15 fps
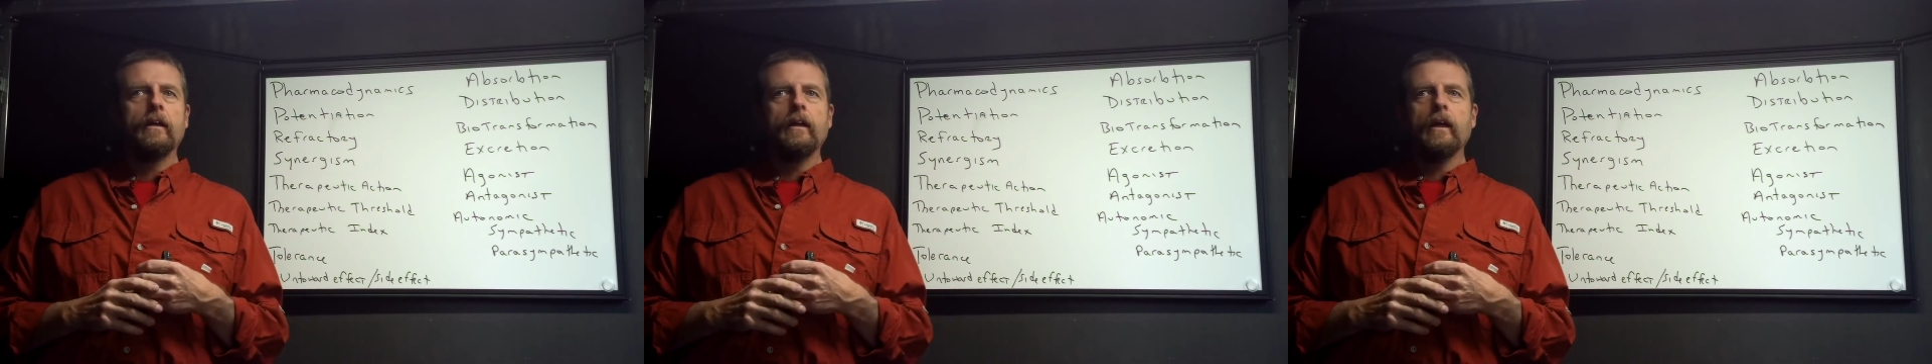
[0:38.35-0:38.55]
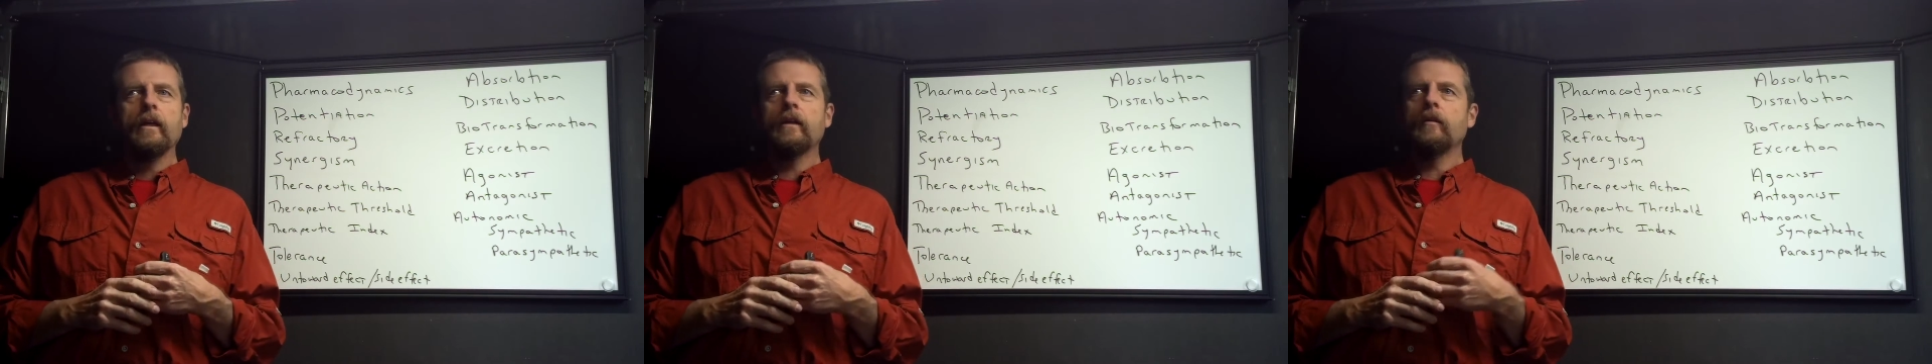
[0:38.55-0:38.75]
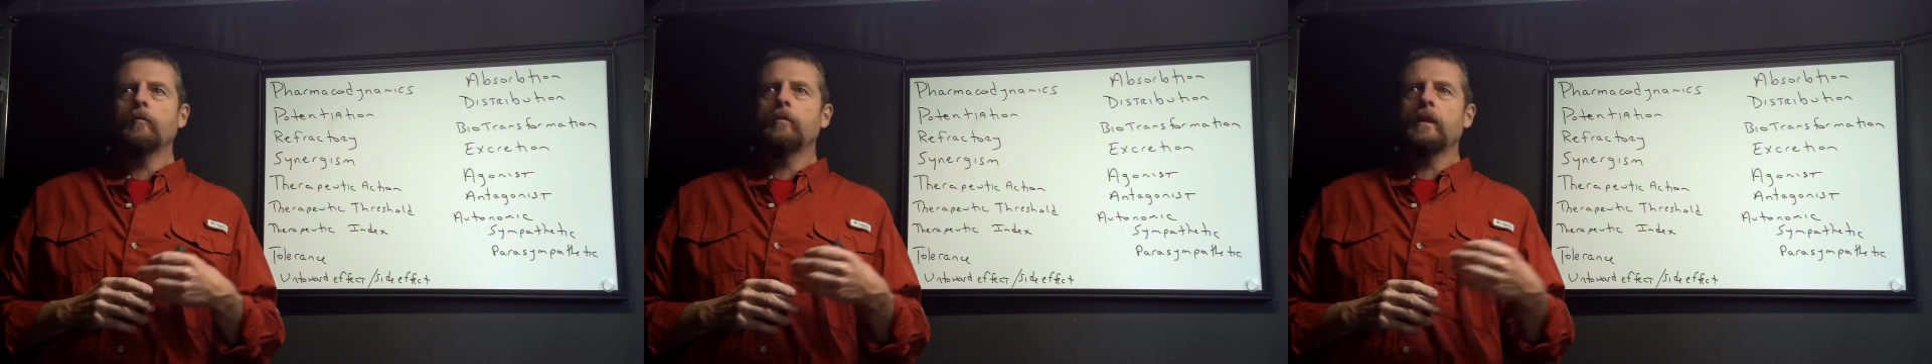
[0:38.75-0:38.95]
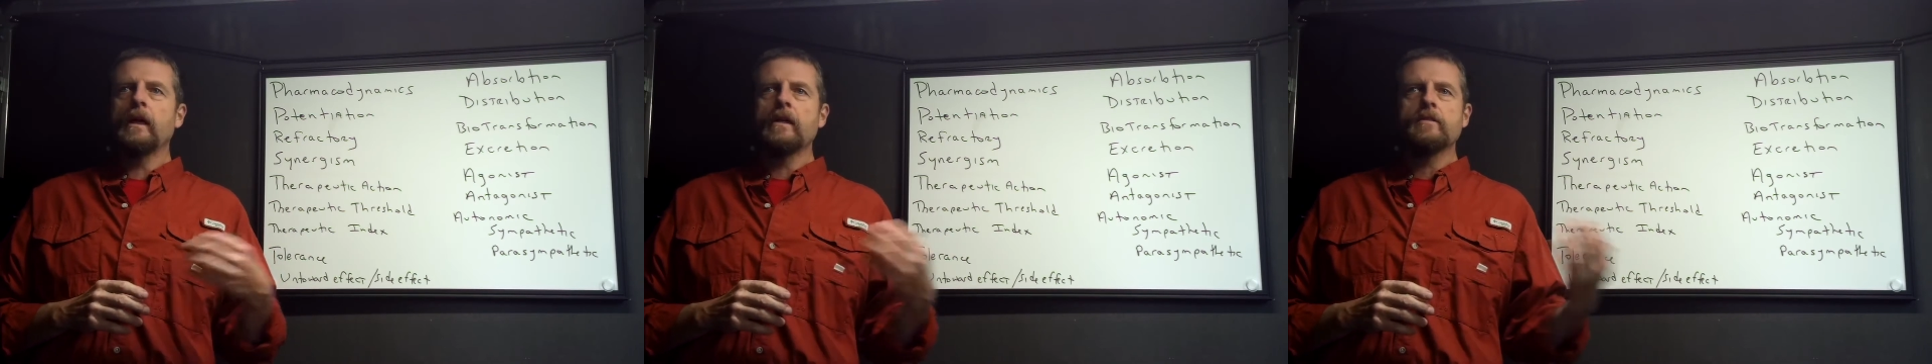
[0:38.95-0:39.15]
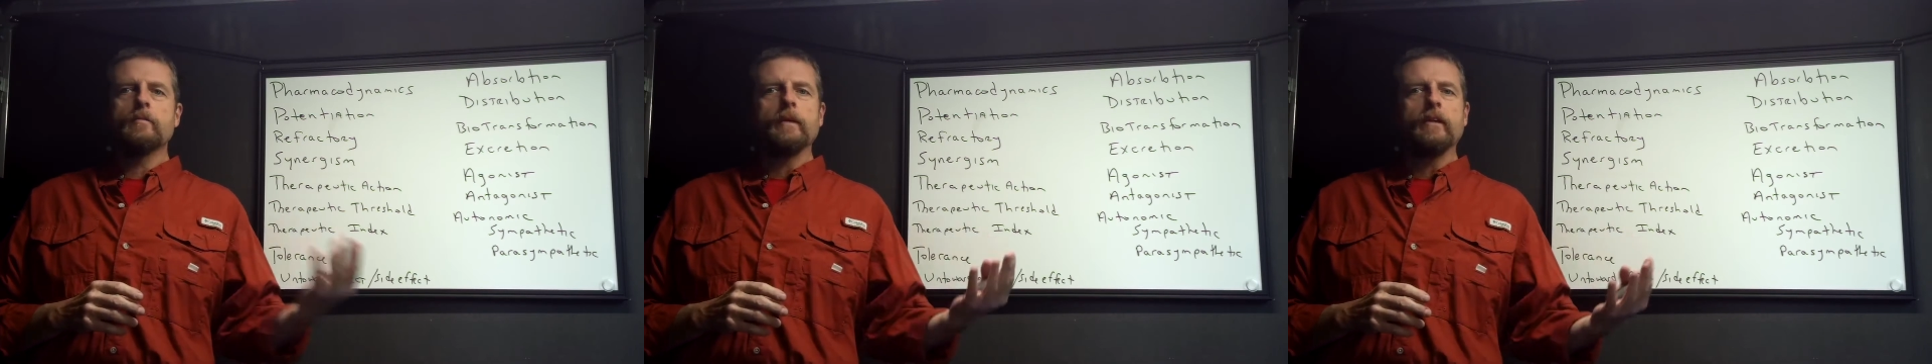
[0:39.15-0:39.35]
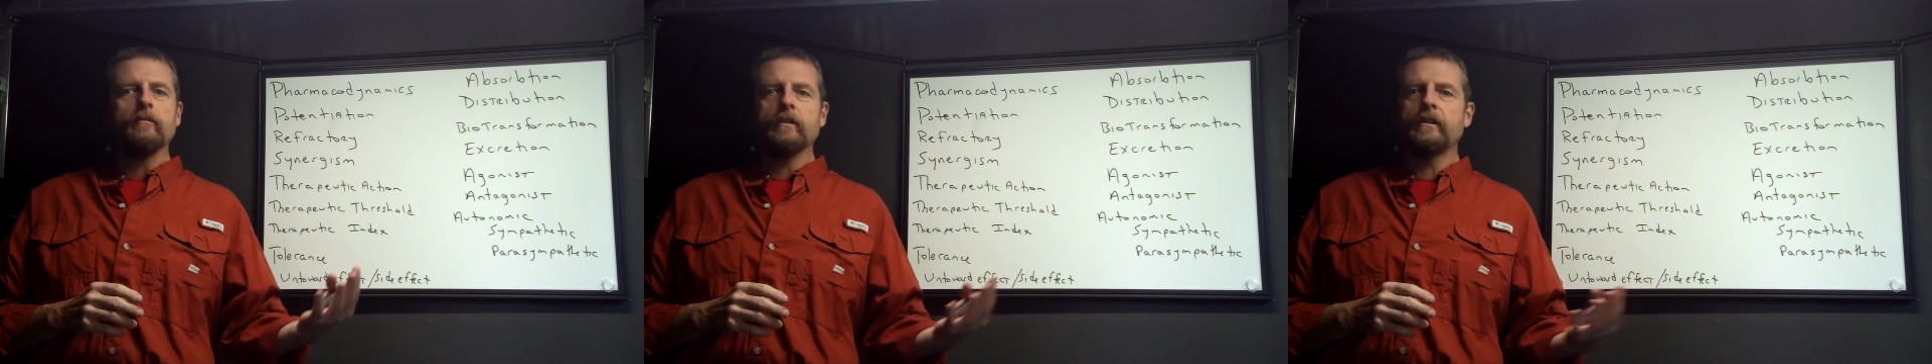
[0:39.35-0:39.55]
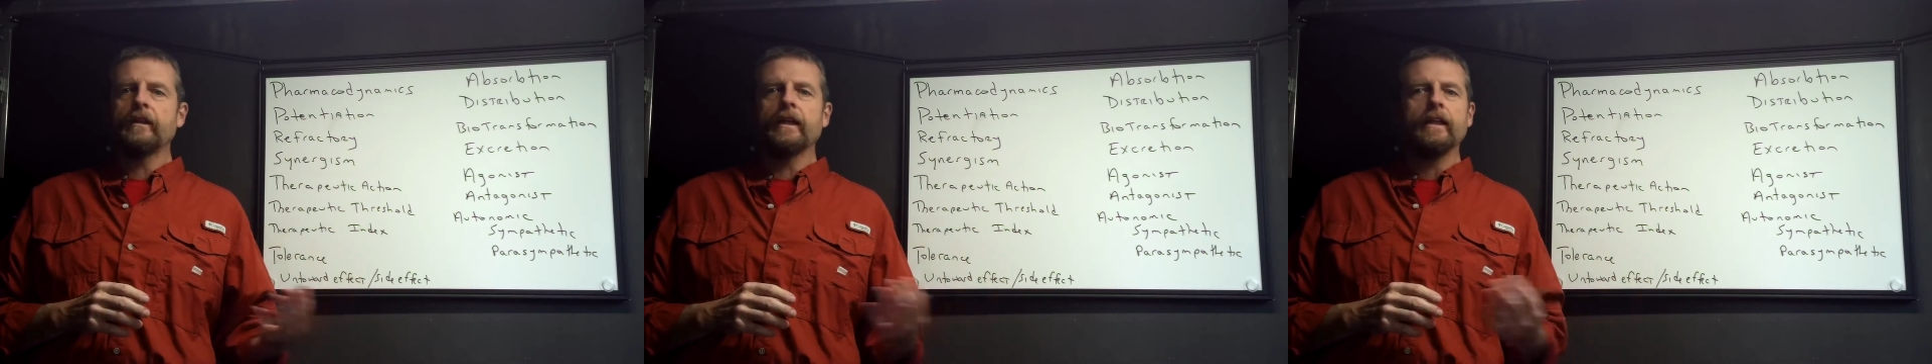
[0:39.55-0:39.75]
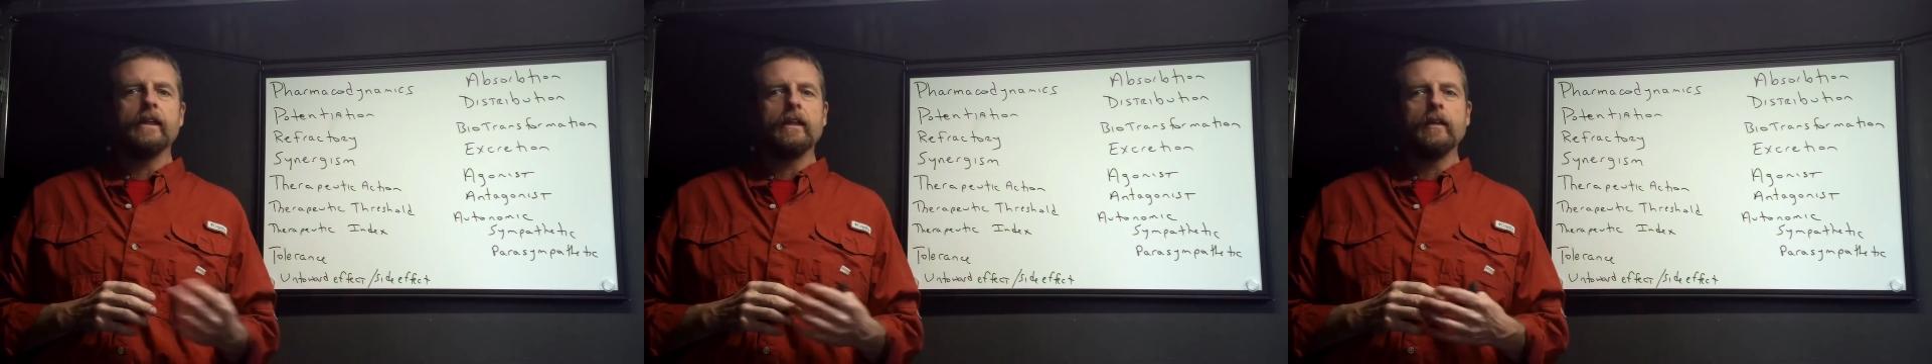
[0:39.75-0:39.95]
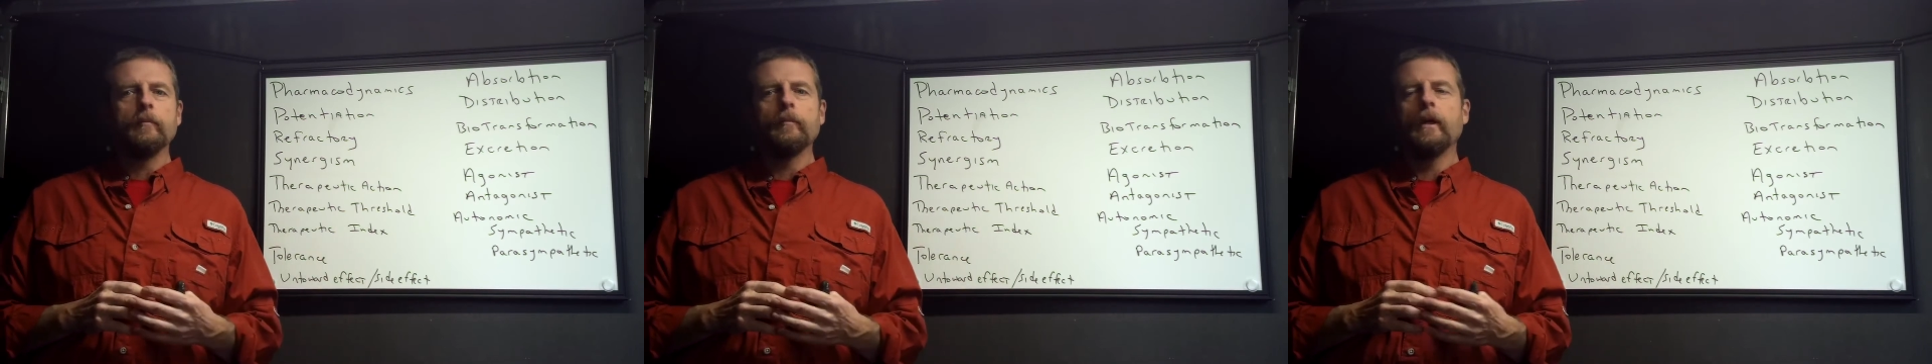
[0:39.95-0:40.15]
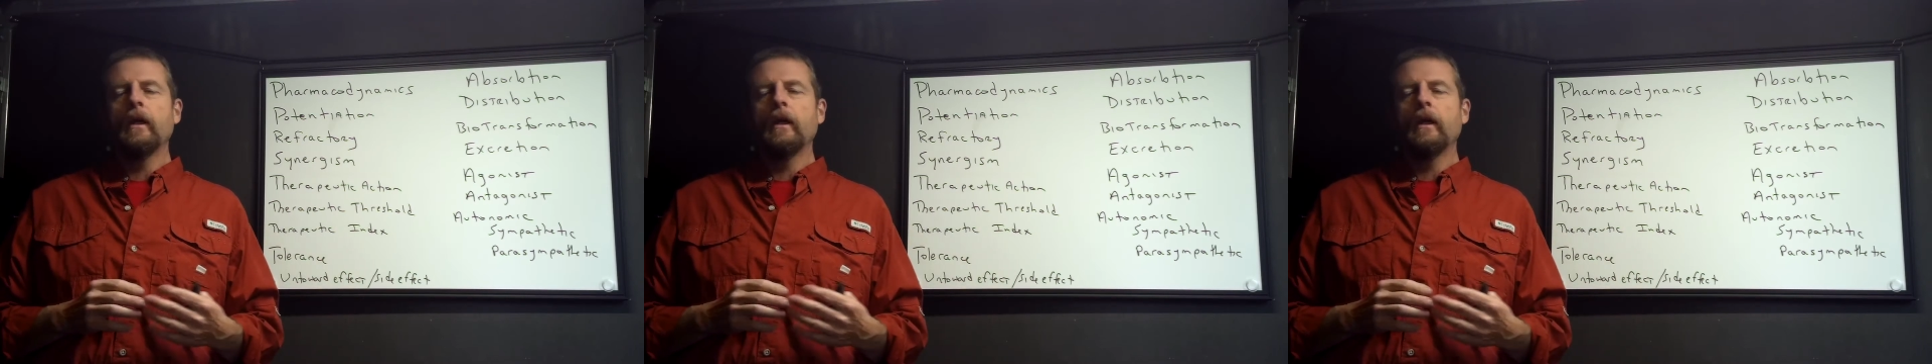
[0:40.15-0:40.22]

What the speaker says: endoplasmic reticulum.